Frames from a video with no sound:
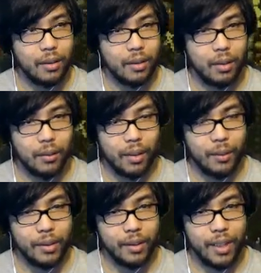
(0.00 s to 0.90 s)
Oh god,
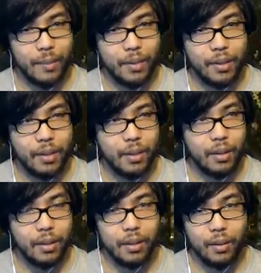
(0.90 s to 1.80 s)
we took damage.
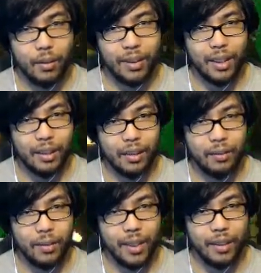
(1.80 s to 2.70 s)
What the hell?
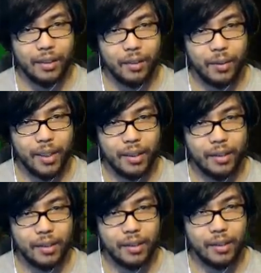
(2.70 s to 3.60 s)
We're taking so much hits.